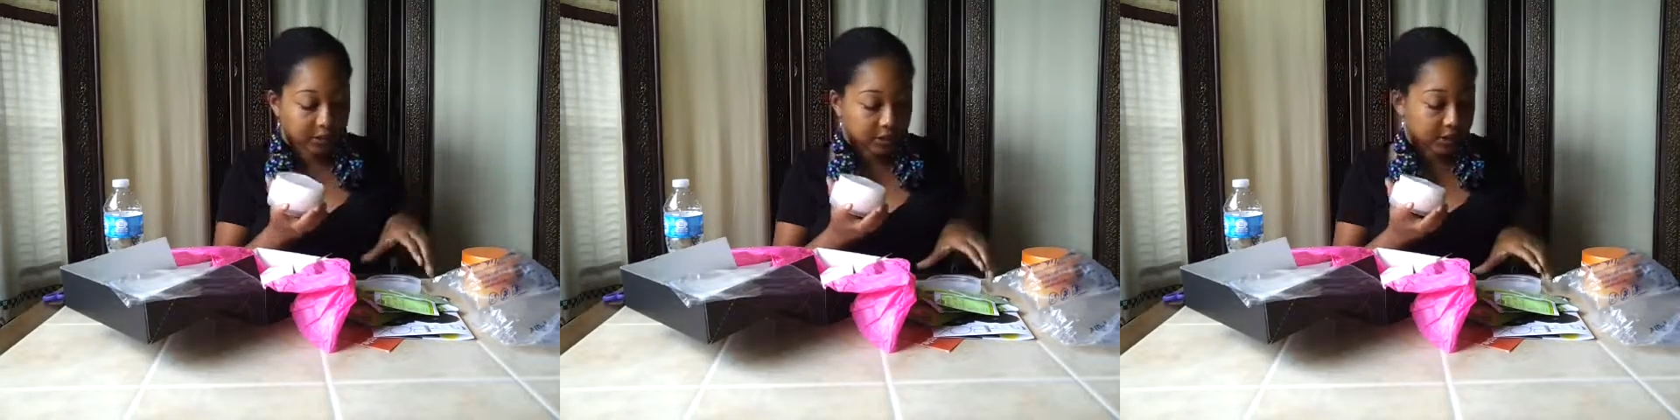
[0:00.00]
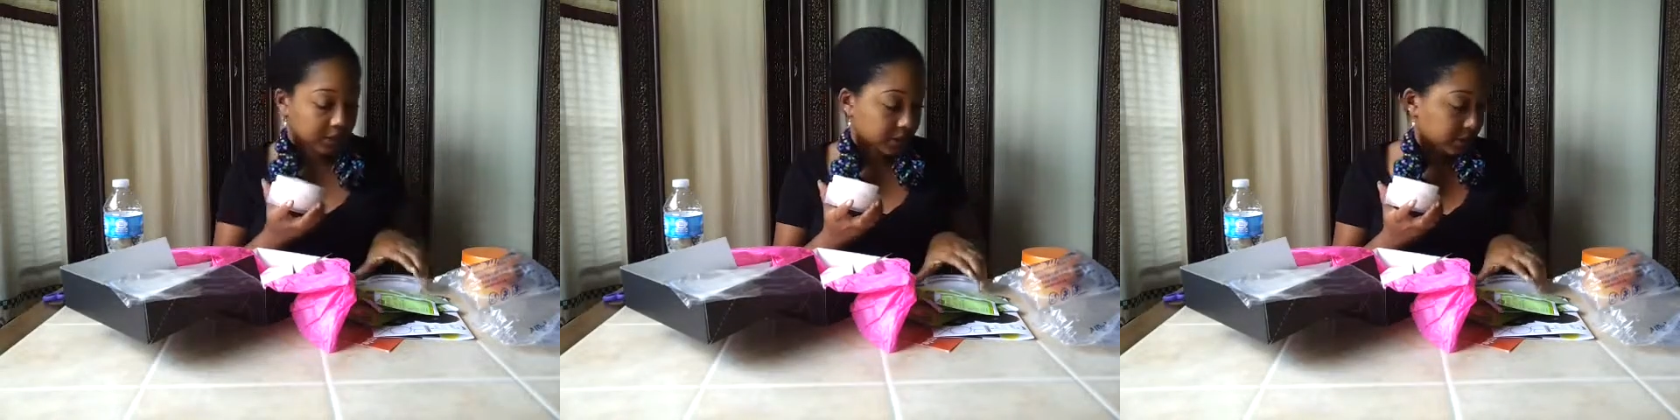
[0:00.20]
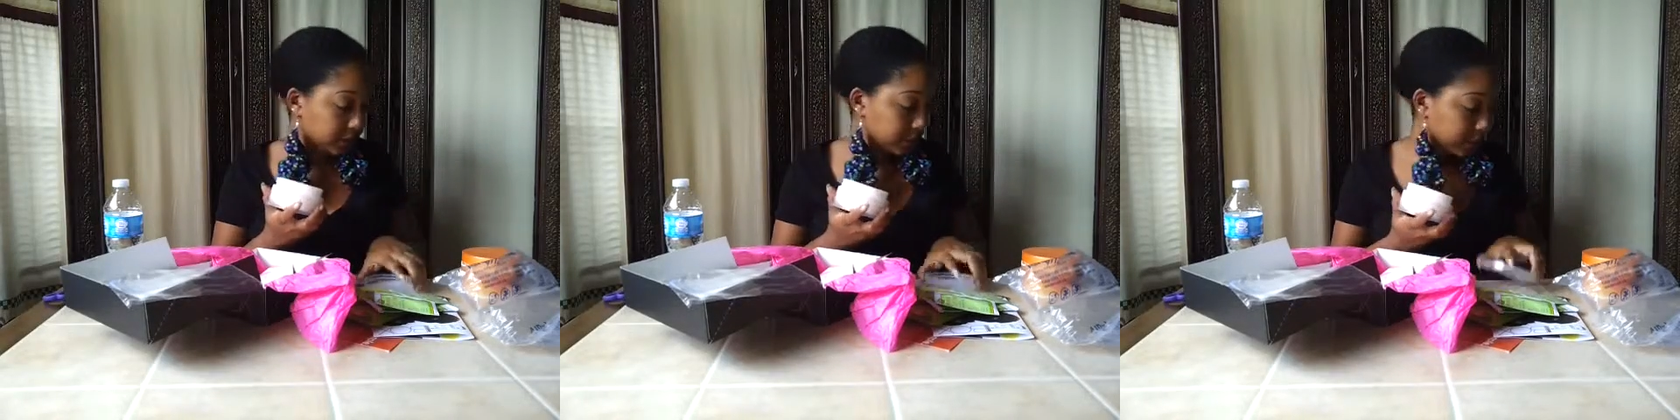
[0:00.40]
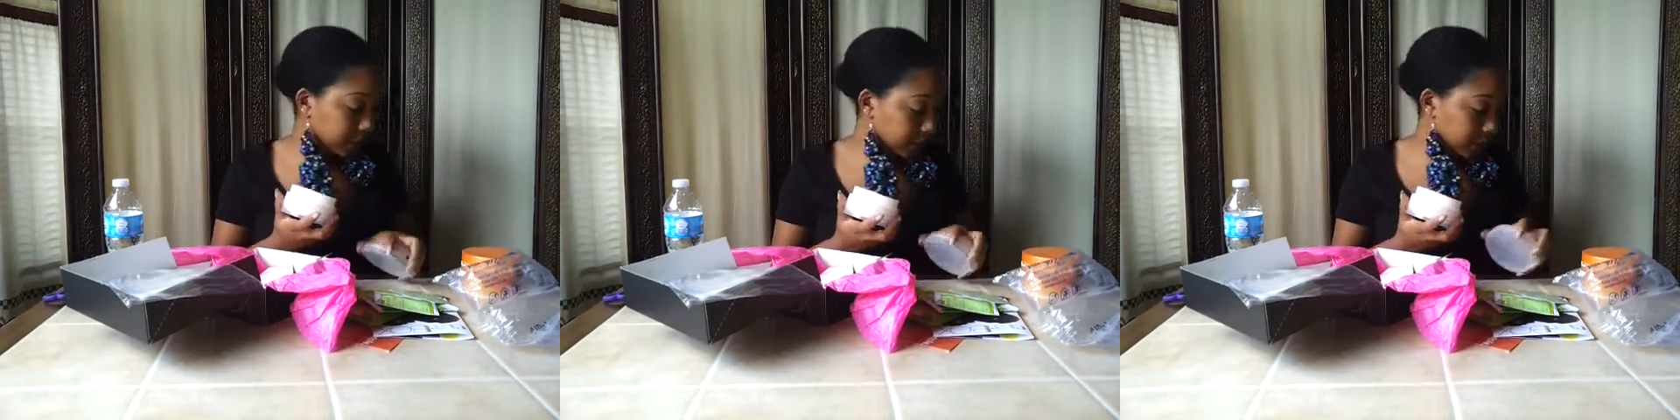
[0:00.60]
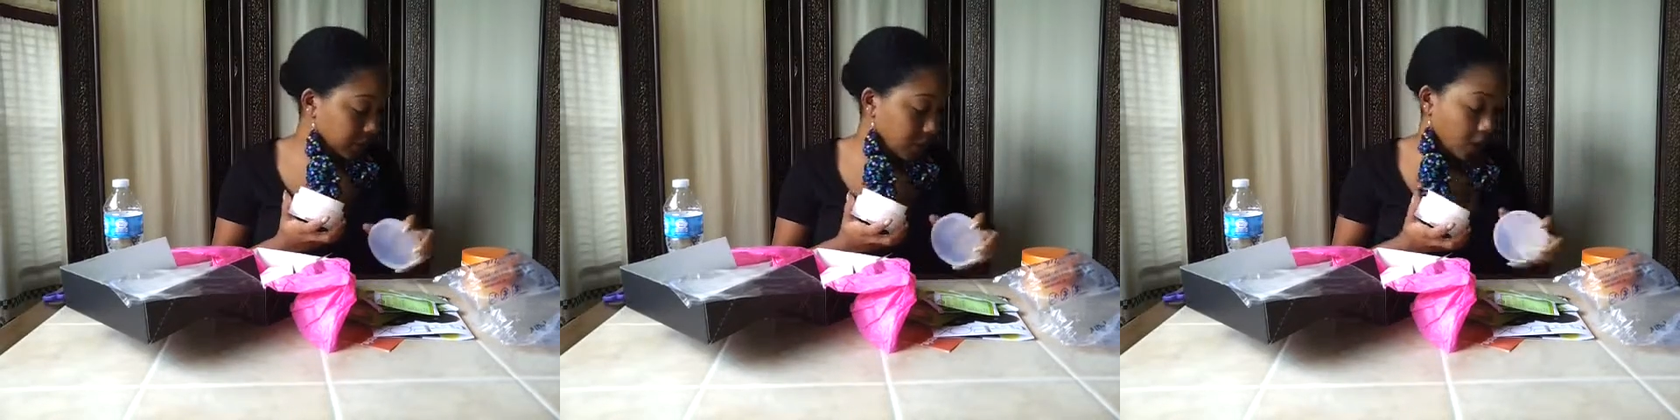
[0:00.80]
sense of smell
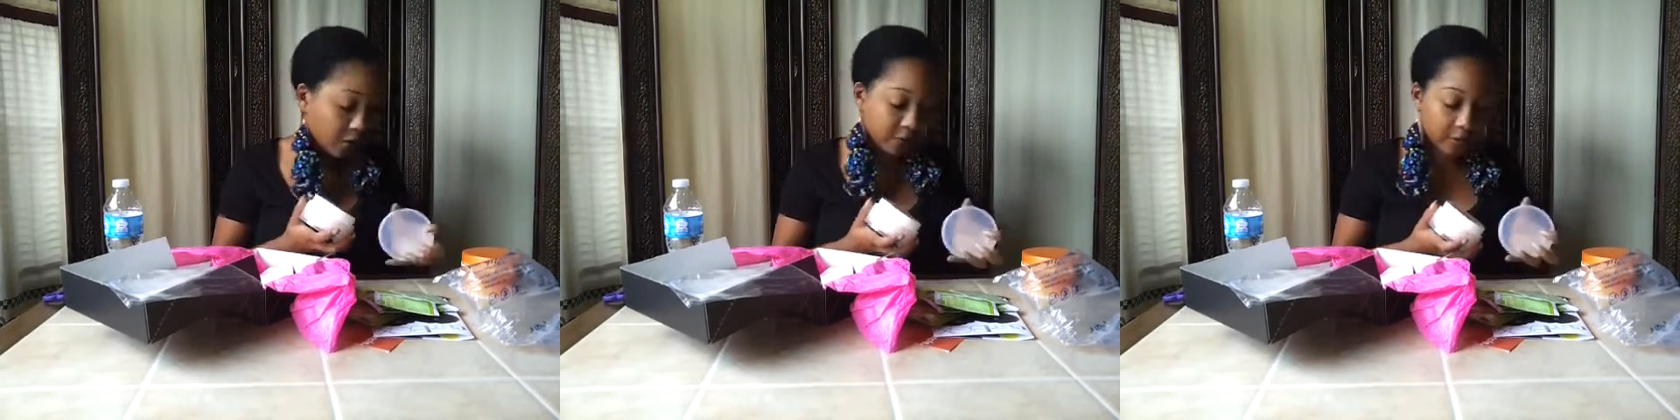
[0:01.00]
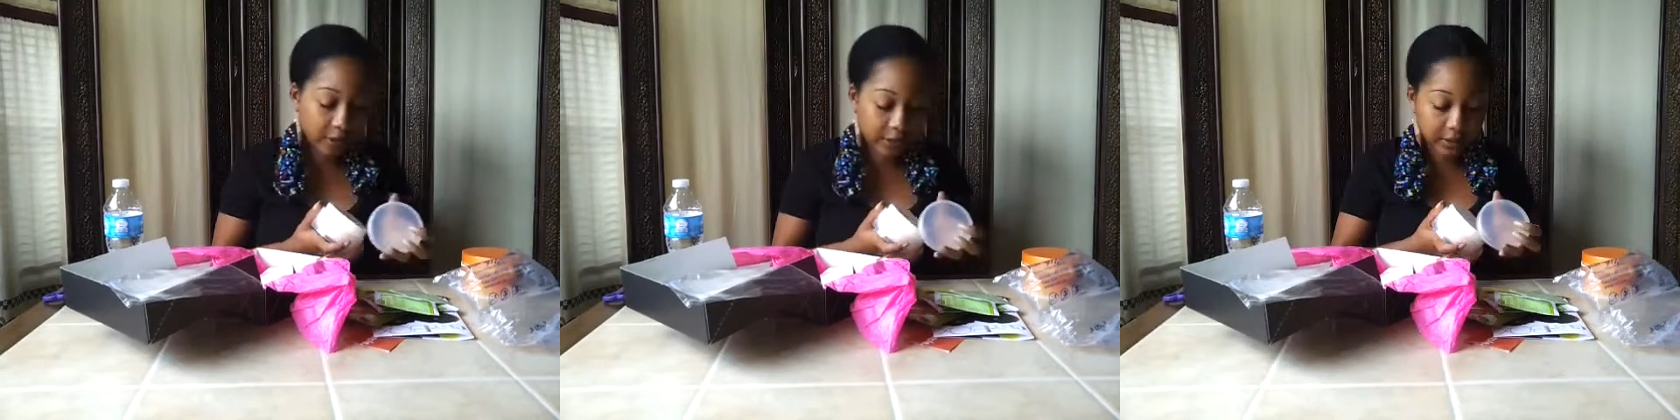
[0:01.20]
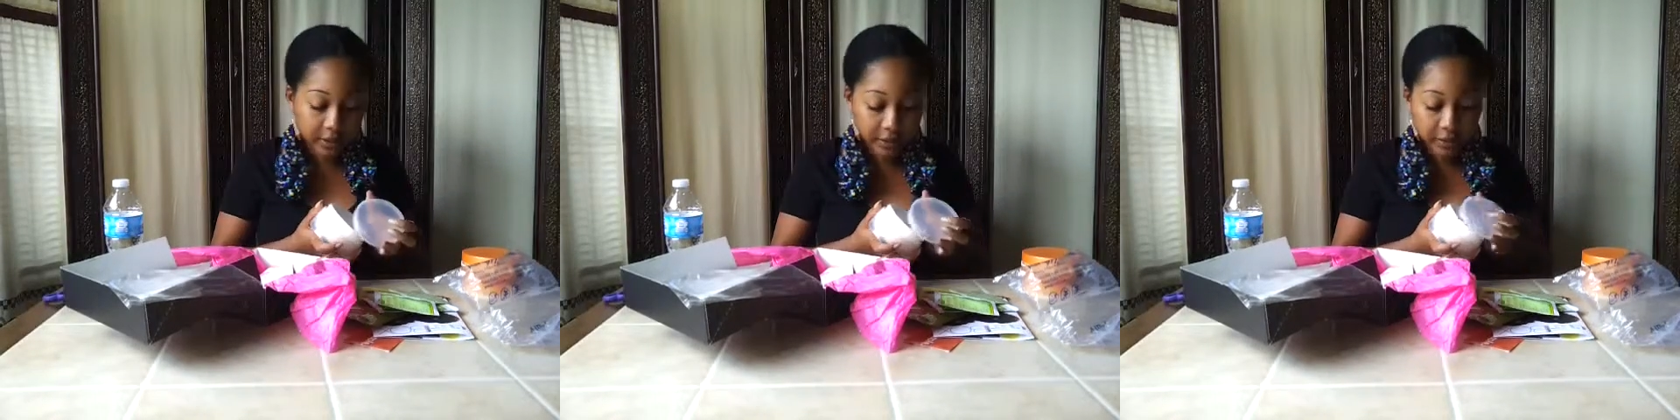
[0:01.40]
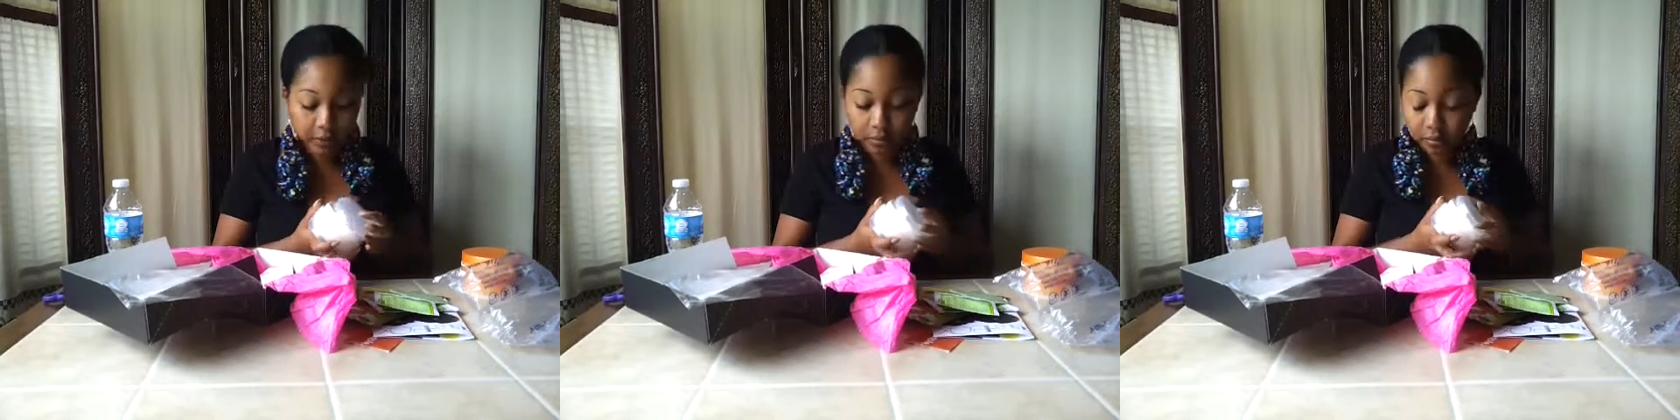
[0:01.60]
is off right now.